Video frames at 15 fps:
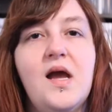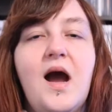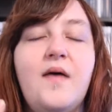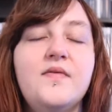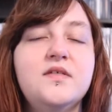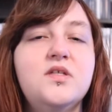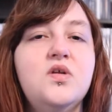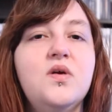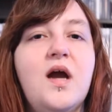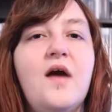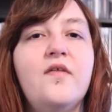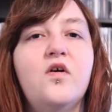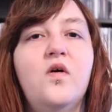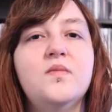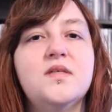And this new guy
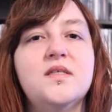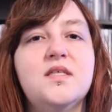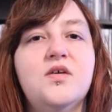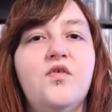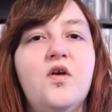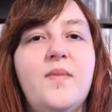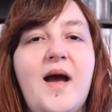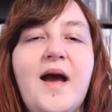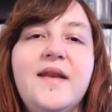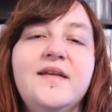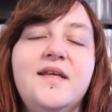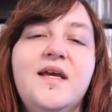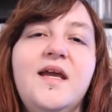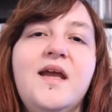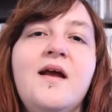that comes into group,
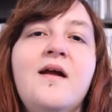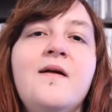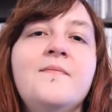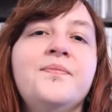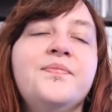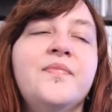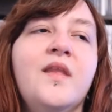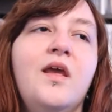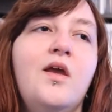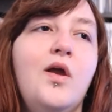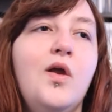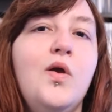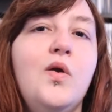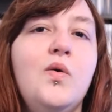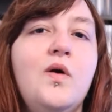Andy,
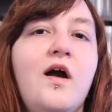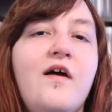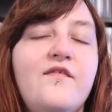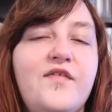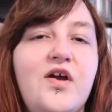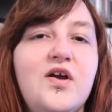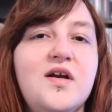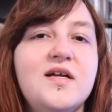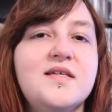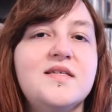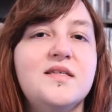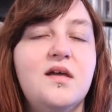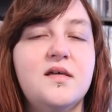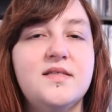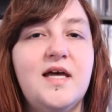who Fergus
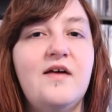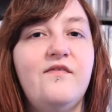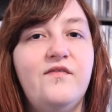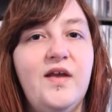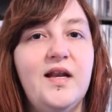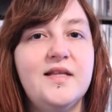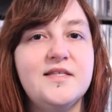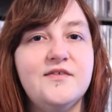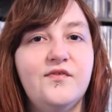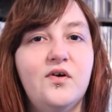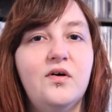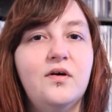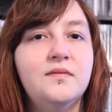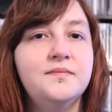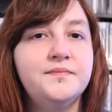starts to have feelings
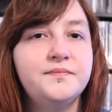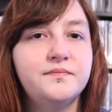for.